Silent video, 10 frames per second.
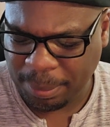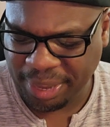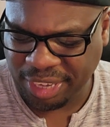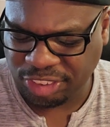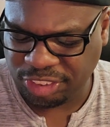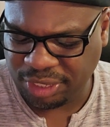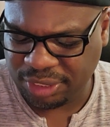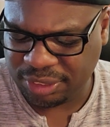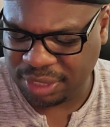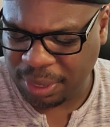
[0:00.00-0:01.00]

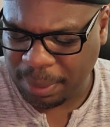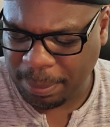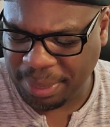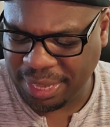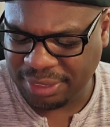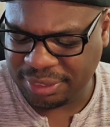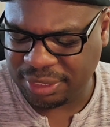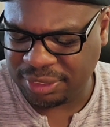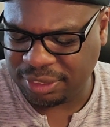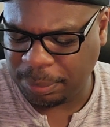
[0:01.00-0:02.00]
patience, being
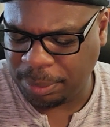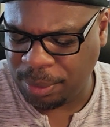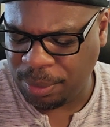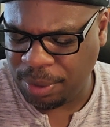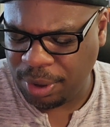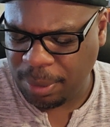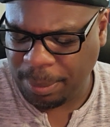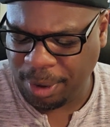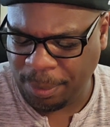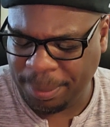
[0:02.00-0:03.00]
sensible,
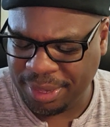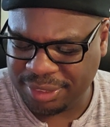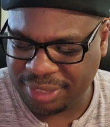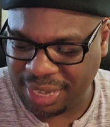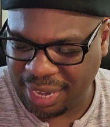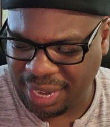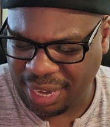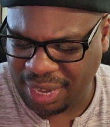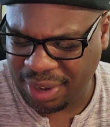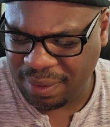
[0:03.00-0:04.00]
purpose,
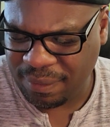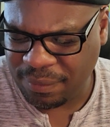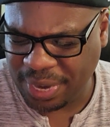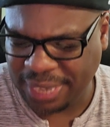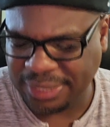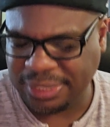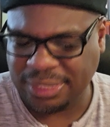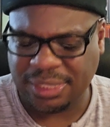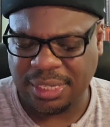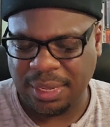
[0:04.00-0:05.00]
and
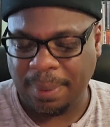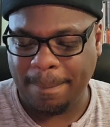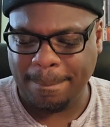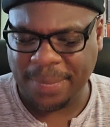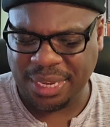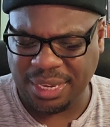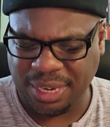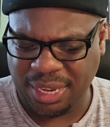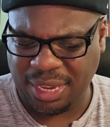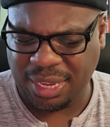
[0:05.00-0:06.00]
finding
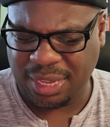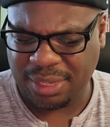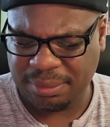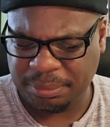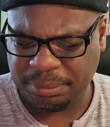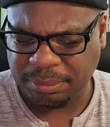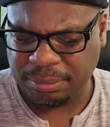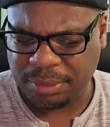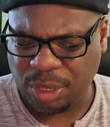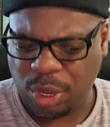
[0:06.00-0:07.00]
meaning.
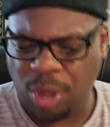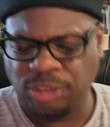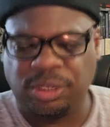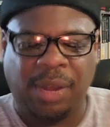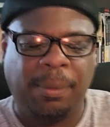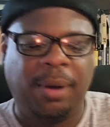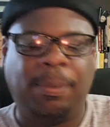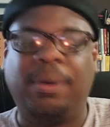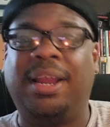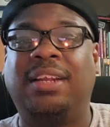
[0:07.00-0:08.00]
Also, I want
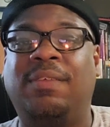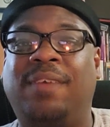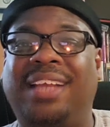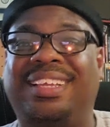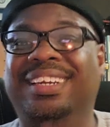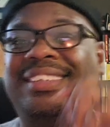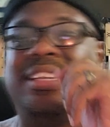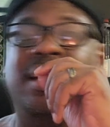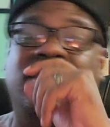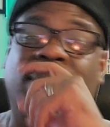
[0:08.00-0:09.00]
to point out the fact that it's
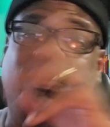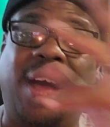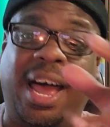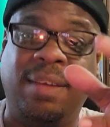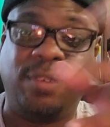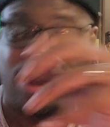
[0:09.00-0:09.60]
another 5